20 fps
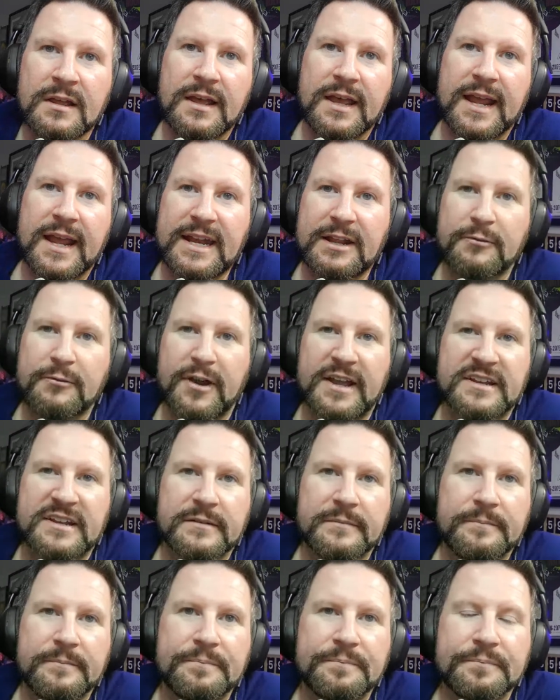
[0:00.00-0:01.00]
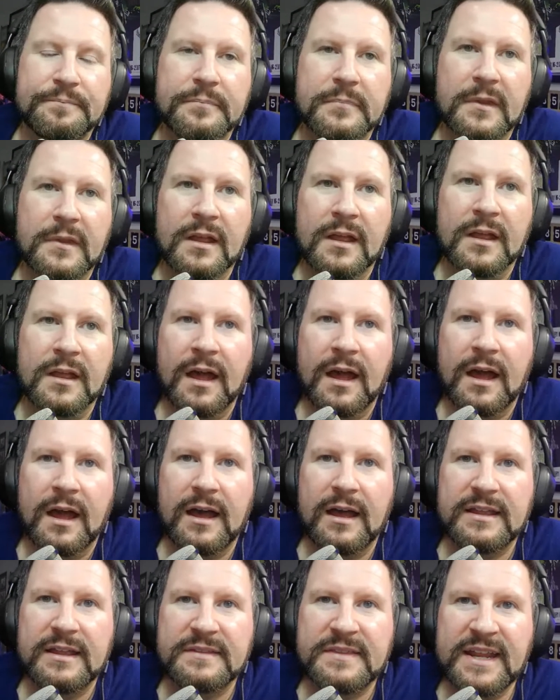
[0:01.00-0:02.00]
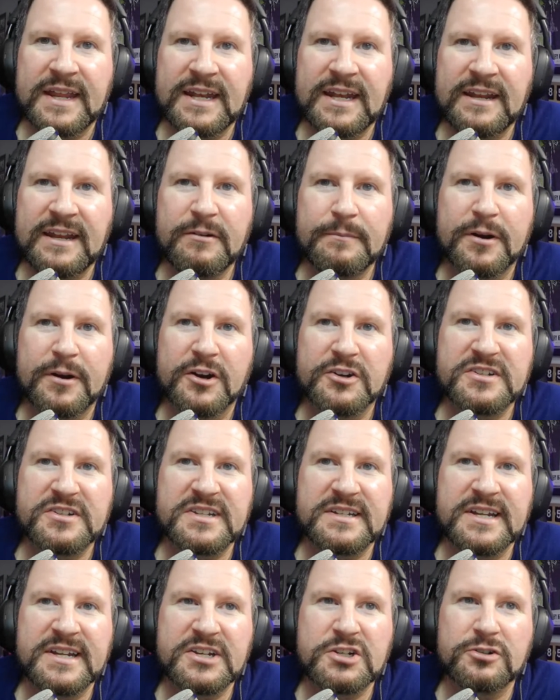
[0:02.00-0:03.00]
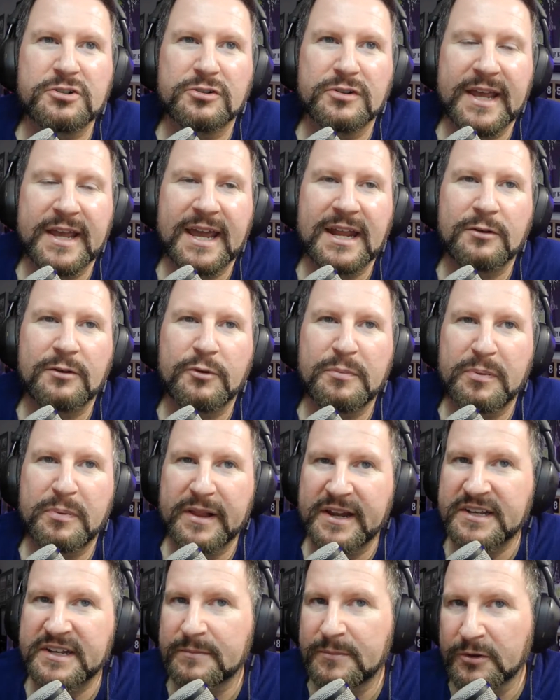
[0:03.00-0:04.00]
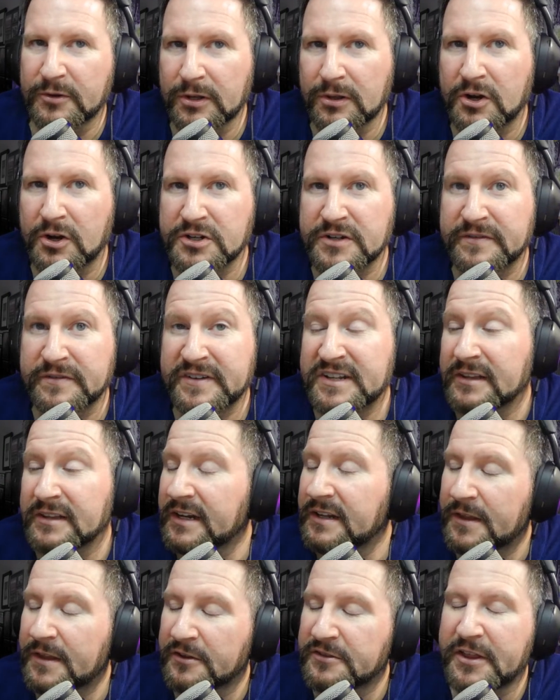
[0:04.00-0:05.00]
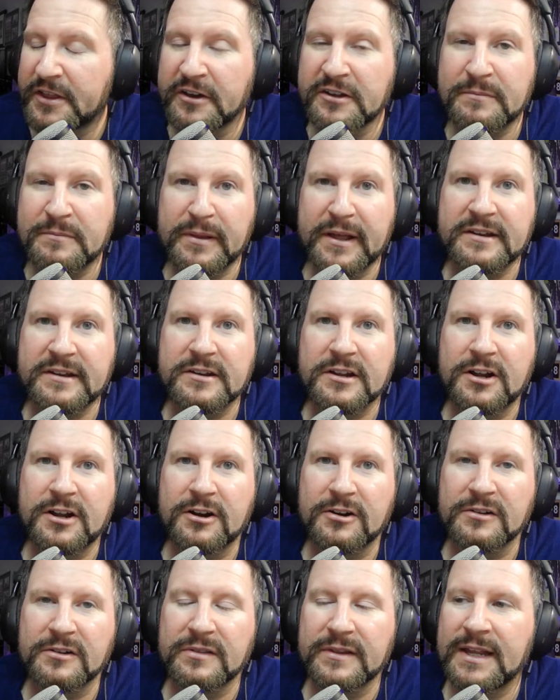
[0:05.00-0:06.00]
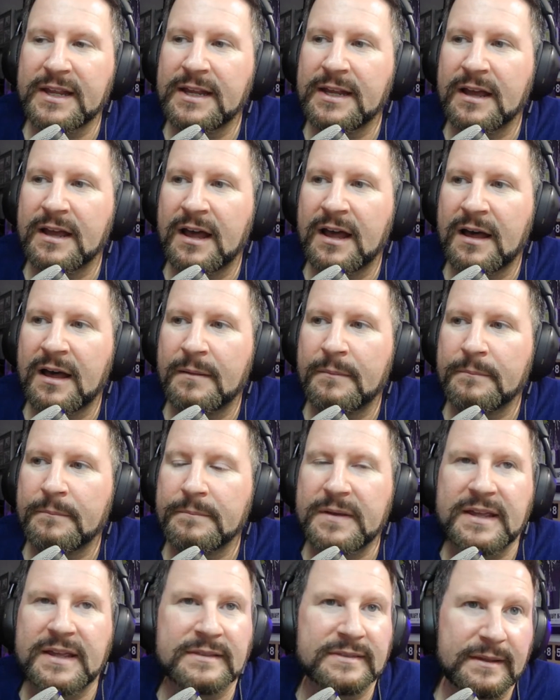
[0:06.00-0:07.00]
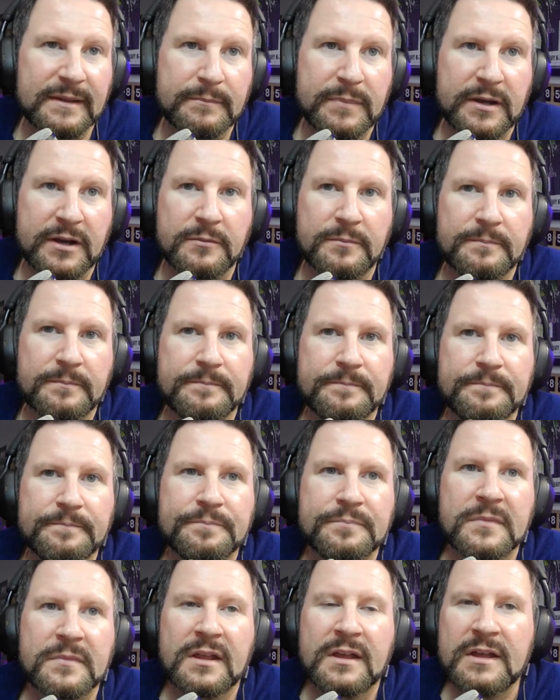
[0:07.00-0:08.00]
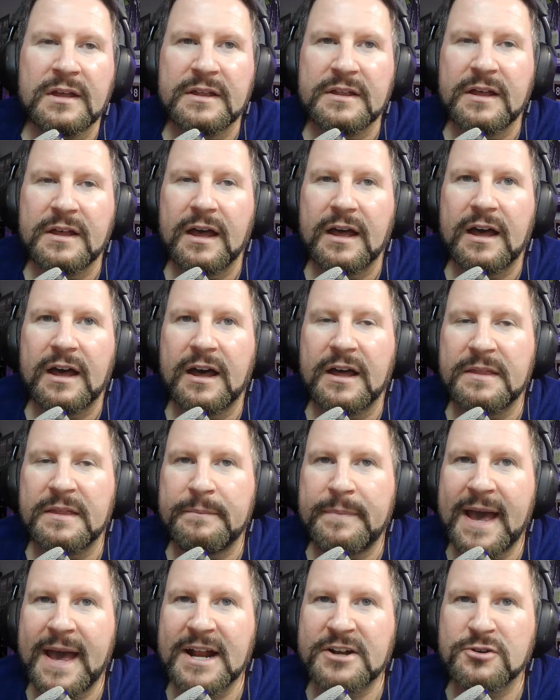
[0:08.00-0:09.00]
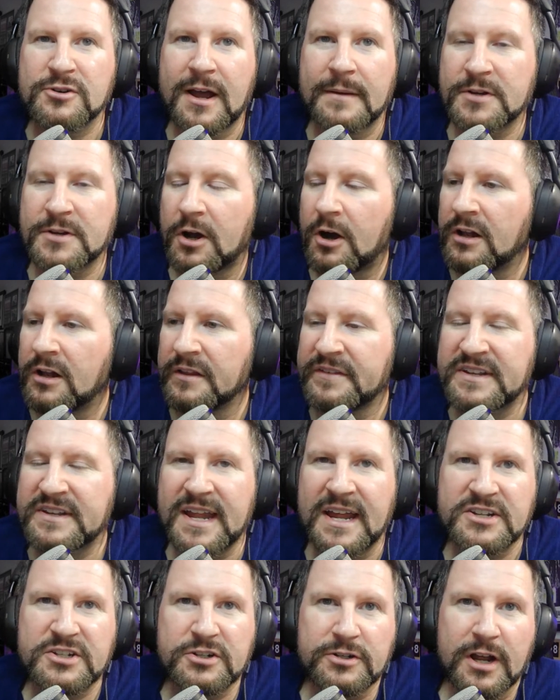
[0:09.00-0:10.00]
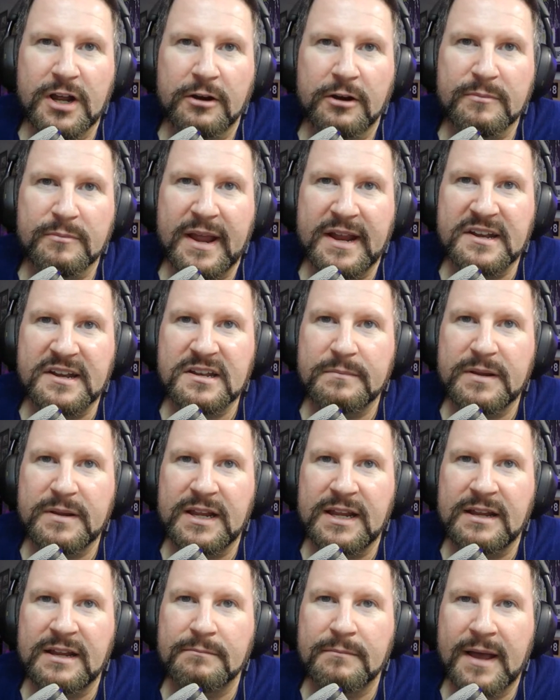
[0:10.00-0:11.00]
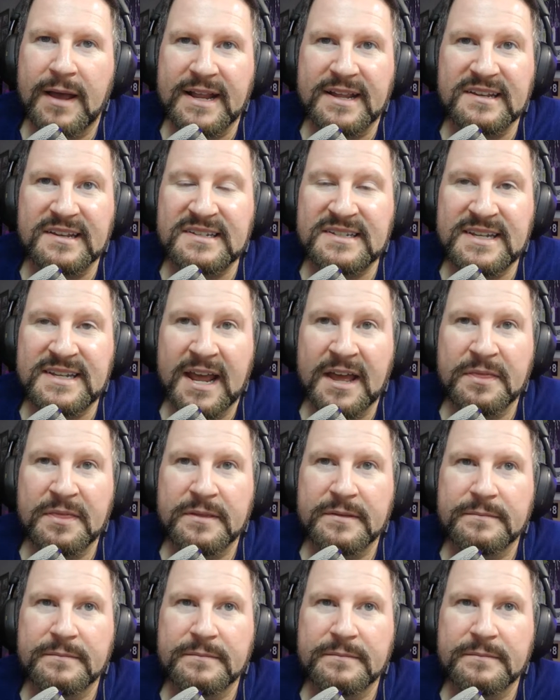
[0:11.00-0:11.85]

Anyways, they'd even purchased additional land with plans to build a larger facility, though those plans are currently in limbo. The backdrop to all of this, as you know, remains to be Micah's death.